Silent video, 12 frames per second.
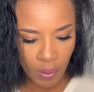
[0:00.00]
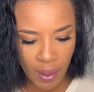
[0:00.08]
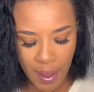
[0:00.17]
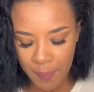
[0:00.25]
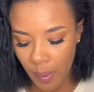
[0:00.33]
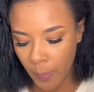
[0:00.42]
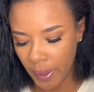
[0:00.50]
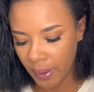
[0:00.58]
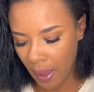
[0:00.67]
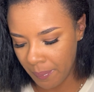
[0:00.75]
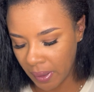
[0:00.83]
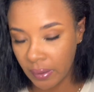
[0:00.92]
and by work,
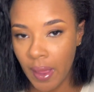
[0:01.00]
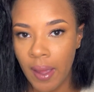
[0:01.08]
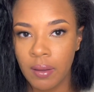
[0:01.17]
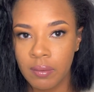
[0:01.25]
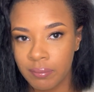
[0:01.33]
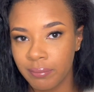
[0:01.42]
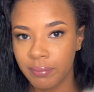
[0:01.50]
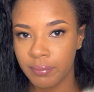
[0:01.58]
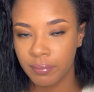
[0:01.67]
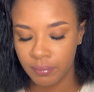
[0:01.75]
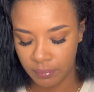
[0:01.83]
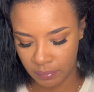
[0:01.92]
I mean like
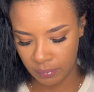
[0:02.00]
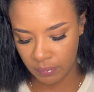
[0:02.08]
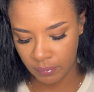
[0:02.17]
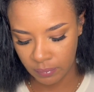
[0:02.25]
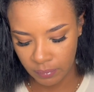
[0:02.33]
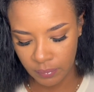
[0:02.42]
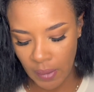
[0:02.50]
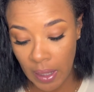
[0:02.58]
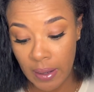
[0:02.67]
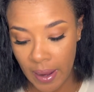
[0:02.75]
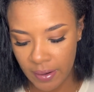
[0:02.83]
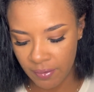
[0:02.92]

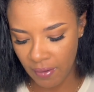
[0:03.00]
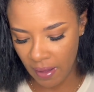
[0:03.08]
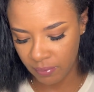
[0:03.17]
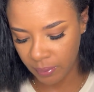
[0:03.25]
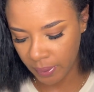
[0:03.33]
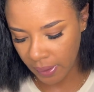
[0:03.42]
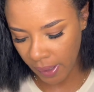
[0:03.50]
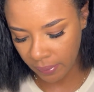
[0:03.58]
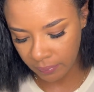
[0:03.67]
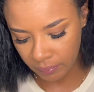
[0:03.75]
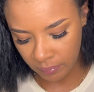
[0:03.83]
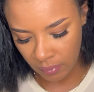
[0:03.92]
9 to 5 work day.
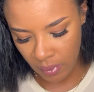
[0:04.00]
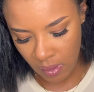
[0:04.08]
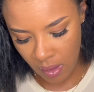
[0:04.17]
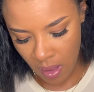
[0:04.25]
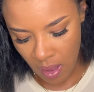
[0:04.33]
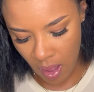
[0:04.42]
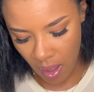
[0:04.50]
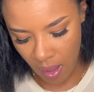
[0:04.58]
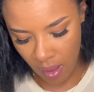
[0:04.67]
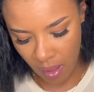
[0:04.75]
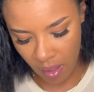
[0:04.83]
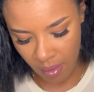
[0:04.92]

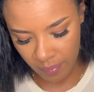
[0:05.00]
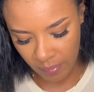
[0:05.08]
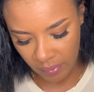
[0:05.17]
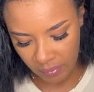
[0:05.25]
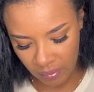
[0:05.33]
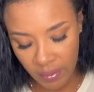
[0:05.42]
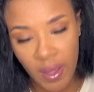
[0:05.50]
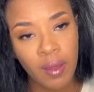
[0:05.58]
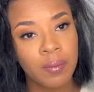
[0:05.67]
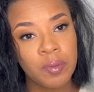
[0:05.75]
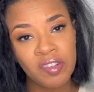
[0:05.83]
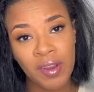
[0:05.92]
So yeah,
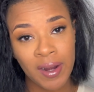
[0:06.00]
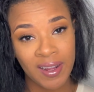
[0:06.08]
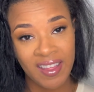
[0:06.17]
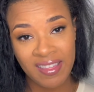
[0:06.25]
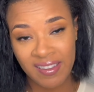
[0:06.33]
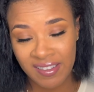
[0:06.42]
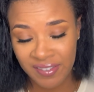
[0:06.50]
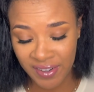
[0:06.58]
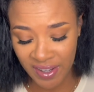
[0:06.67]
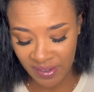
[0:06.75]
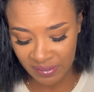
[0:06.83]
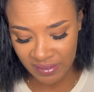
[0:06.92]
we're trying to get this
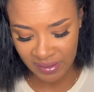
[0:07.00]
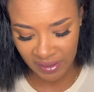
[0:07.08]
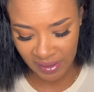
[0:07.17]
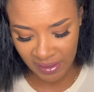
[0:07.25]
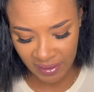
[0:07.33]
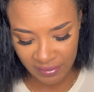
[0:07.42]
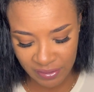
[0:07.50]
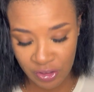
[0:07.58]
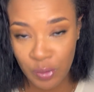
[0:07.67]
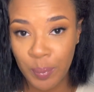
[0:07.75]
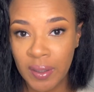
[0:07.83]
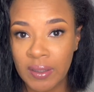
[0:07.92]
video done. It's
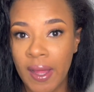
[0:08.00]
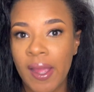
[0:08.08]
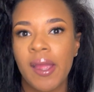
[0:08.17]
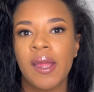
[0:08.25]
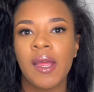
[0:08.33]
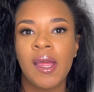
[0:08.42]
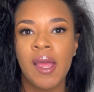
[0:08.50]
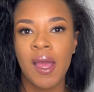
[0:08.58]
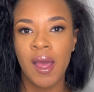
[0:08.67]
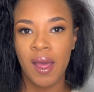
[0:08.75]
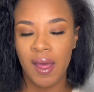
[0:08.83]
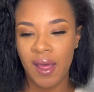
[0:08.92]
super late.
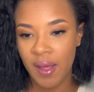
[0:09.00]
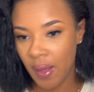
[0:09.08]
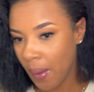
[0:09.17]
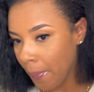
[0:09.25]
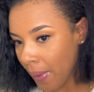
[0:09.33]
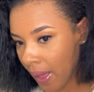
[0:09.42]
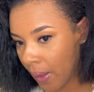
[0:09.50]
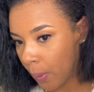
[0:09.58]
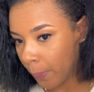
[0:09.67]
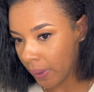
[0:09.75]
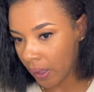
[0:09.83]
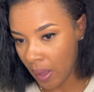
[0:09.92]
I
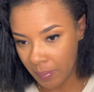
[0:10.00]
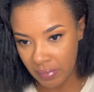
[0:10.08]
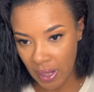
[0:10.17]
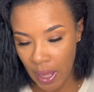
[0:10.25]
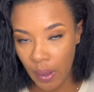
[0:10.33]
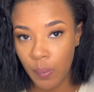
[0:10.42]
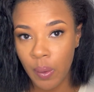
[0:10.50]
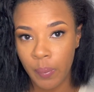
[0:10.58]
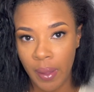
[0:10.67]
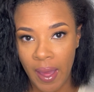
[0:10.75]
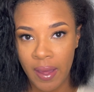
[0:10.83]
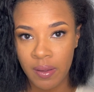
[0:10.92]
hope it comes out
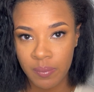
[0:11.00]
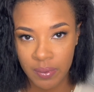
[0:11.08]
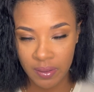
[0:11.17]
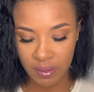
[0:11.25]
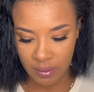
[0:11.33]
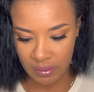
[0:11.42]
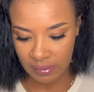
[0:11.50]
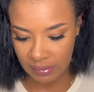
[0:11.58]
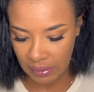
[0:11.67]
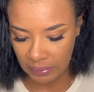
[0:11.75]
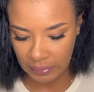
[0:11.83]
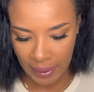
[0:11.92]
okay with this
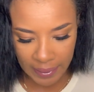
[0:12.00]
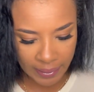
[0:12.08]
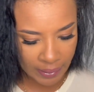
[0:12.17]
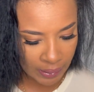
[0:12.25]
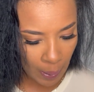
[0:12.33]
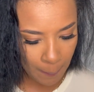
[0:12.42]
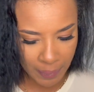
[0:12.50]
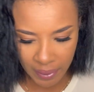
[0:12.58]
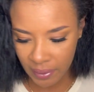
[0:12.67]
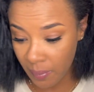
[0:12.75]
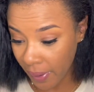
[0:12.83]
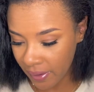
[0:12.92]
lighting. But
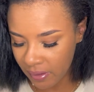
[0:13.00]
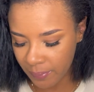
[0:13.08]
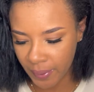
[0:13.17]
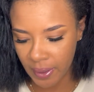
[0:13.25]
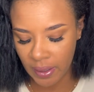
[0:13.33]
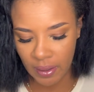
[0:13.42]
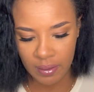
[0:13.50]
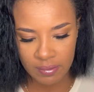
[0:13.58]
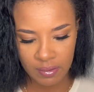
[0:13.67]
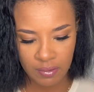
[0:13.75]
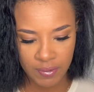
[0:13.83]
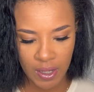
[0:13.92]
anyways, we're gonna get into
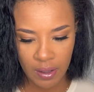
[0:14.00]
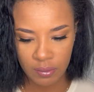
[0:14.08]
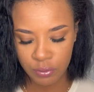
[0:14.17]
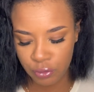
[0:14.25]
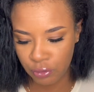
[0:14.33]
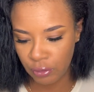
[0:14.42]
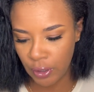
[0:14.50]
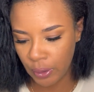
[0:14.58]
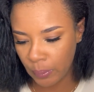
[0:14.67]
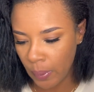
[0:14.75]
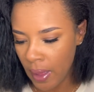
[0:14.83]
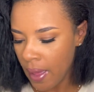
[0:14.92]
the video.
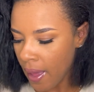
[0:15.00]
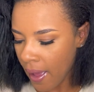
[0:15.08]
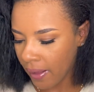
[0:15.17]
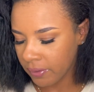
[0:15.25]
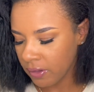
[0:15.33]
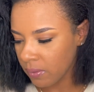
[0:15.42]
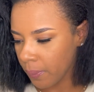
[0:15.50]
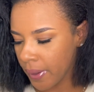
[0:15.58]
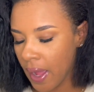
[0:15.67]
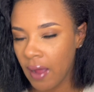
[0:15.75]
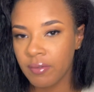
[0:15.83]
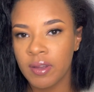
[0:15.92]
So at this
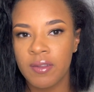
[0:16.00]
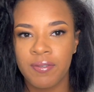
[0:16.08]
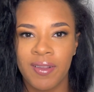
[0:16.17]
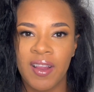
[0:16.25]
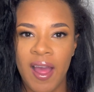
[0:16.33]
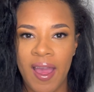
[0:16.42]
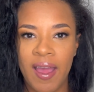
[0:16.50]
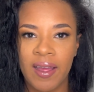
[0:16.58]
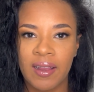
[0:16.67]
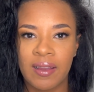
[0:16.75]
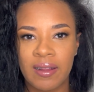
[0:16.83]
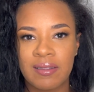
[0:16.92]
point, I really feel
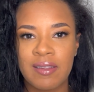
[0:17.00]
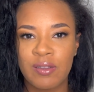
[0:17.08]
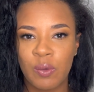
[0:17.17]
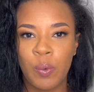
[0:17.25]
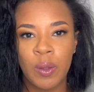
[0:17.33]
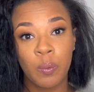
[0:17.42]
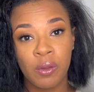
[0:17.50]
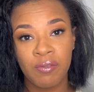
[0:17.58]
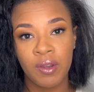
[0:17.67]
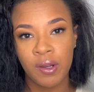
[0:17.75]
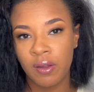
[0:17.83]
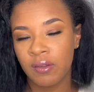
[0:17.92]
like these Quickweave
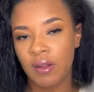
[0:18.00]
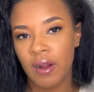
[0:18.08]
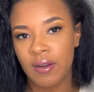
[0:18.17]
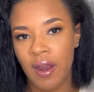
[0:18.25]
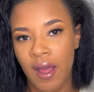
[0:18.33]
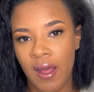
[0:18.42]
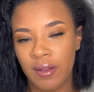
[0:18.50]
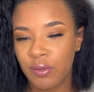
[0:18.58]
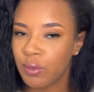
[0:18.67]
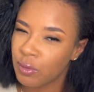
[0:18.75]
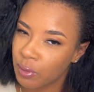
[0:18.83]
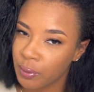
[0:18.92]
videos are not
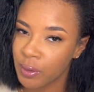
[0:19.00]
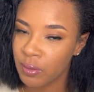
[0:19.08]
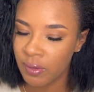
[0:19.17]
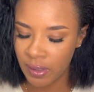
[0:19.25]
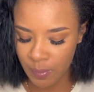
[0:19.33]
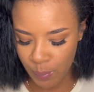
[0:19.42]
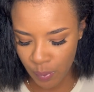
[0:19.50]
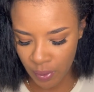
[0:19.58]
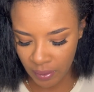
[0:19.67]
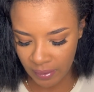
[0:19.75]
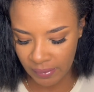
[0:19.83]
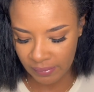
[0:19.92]
tutorials anymore,
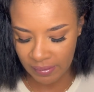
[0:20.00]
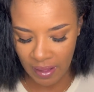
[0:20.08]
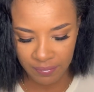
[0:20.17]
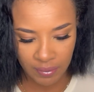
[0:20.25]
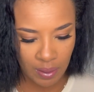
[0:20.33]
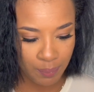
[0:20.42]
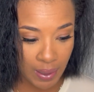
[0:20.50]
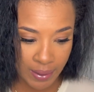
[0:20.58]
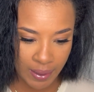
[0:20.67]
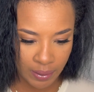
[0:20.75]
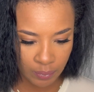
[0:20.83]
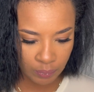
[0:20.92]
because I feel like by
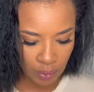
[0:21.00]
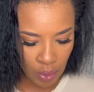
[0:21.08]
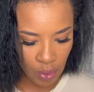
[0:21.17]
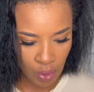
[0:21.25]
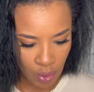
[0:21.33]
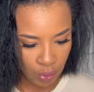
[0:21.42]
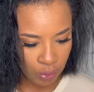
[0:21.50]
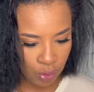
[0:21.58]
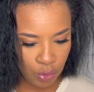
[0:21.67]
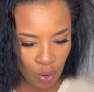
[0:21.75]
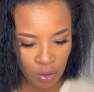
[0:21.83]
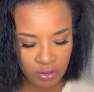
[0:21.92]
now
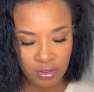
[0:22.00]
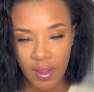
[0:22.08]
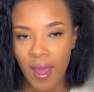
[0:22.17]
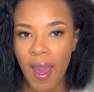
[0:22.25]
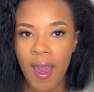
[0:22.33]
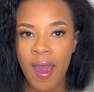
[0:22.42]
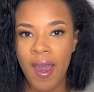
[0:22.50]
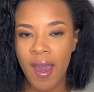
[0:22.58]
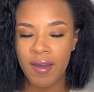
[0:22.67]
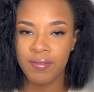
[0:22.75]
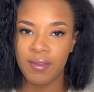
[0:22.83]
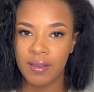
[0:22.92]
y'all should
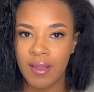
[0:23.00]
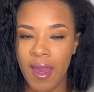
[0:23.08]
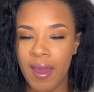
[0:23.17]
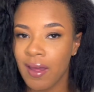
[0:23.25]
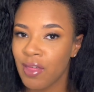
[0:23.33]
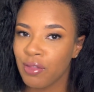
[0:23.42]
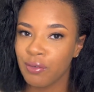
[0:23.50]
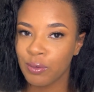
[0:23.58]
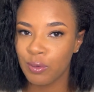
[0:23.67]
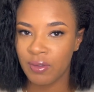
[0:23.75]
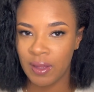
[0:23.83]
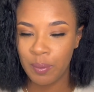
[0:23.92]
have like the
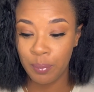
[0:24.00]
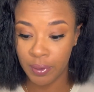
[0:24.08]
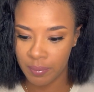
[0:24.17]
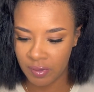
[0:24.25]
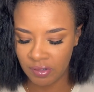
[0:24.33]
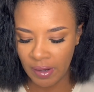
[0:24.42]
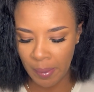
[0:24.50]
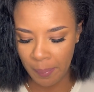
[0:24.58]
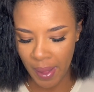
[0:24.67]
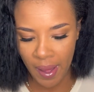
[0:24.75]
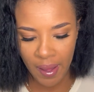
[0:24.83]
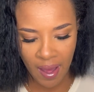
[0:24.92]
routine pretty much down
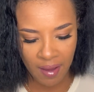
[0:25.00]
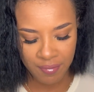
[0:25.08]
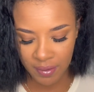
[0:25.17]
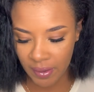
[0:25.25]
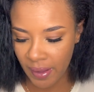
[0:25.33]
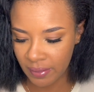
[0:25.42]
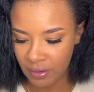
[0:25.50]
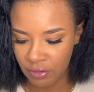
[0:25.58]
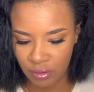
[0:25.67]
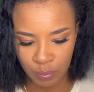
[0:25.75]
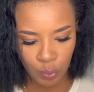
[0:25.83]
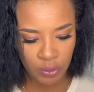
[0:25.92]
pat. I feel like they're
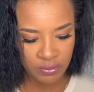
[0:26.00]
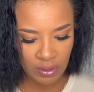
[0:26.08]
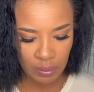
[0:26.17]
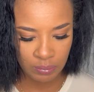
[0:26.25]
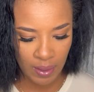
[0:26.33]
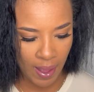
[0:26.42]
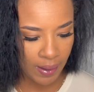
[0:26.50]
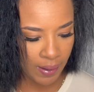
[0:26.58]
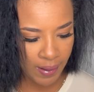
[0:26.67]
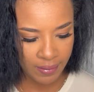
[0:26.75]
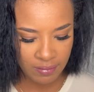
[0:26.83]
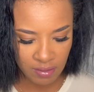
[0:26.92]
just more so like
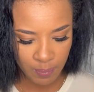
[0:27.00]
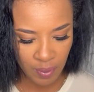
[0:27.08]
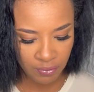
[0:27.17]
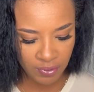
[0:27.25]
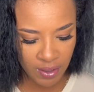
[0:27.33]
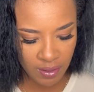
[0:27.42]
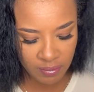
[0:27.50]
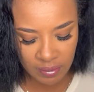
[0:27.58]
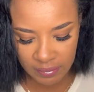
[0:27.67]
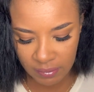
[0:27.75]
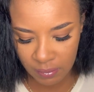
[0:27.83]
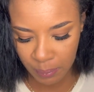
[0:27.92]
inspo videos
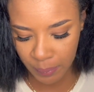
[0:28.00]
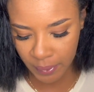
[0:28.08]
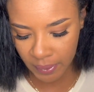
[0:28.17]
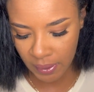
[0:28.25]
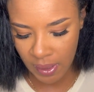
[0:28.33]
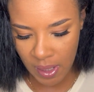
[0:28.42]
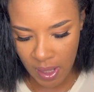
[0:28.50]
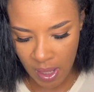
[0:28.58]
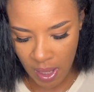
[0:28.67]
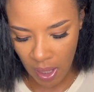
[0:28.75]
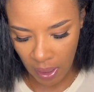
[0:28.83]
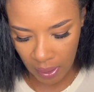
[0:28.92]
at this point.
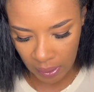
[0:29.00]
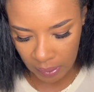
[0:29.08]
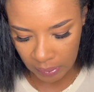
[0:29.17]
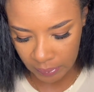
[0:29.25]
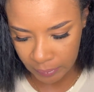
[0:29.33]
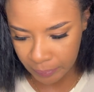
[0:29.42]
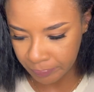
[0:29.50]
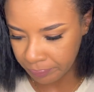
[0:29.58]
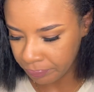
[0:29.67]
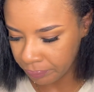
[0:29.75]
And